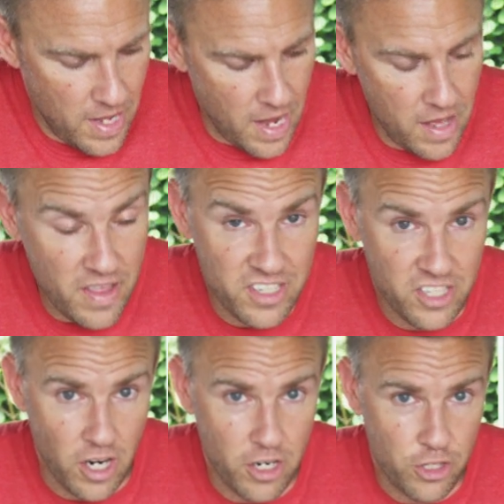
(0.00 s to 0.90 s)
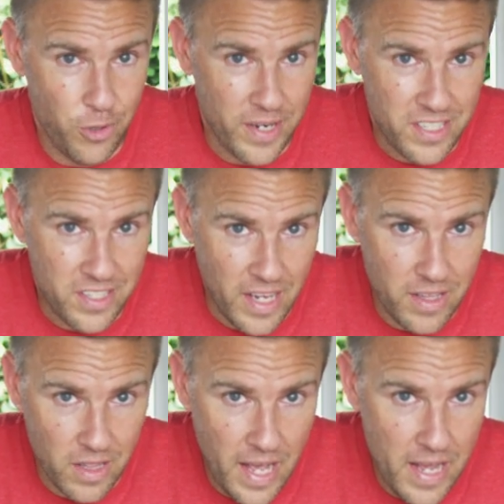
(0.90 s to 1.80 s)
and then start to extend the
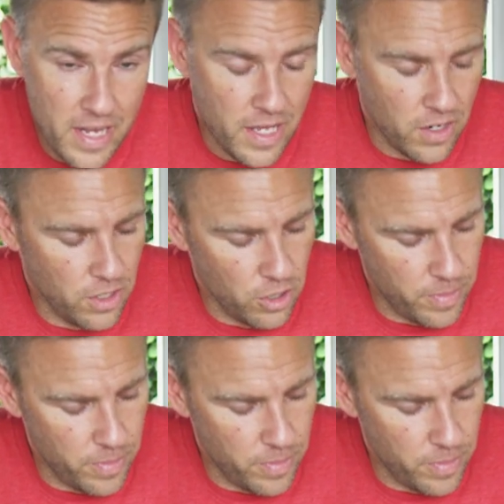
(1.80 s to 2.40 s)
leg. Get a little